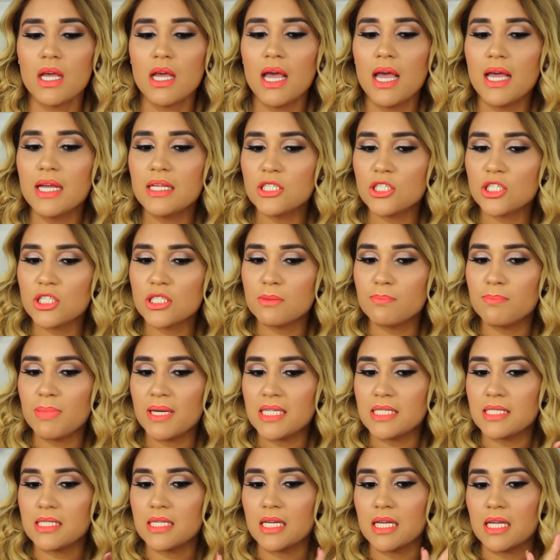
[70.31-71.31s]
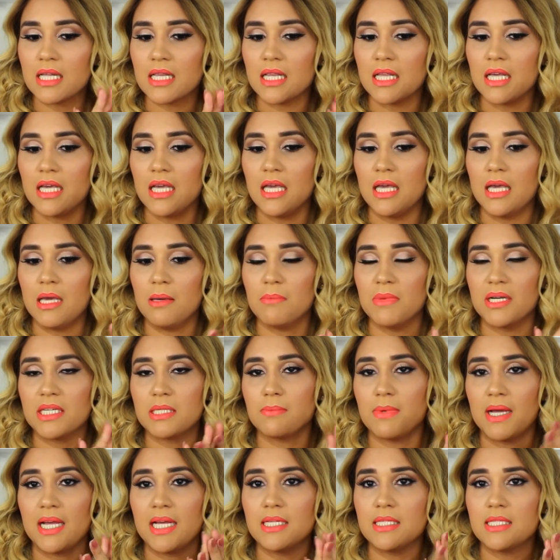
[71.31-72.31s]
and just basically
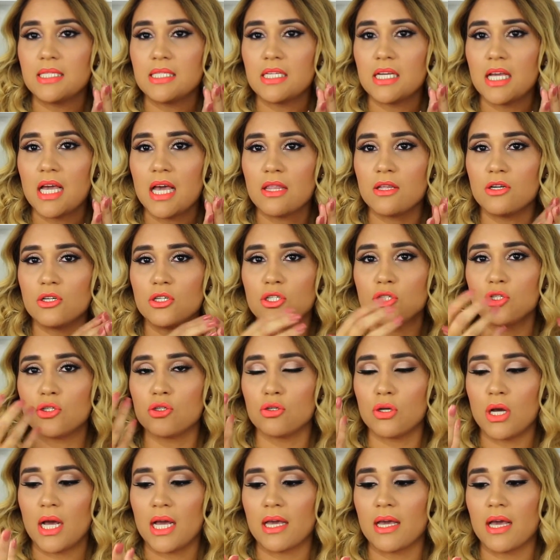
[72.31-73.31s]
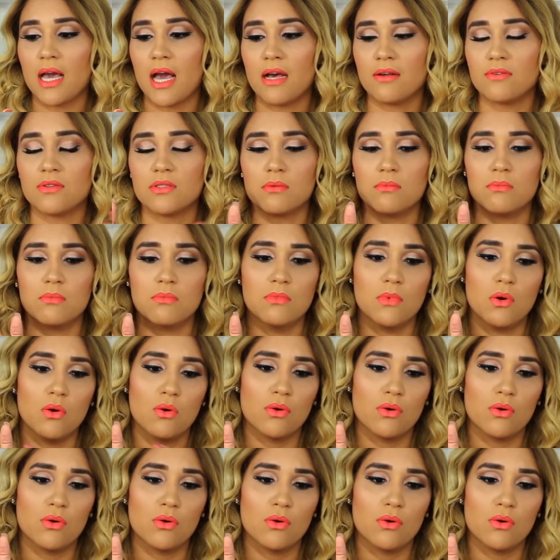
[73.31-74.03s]
mix my hands together so I can have some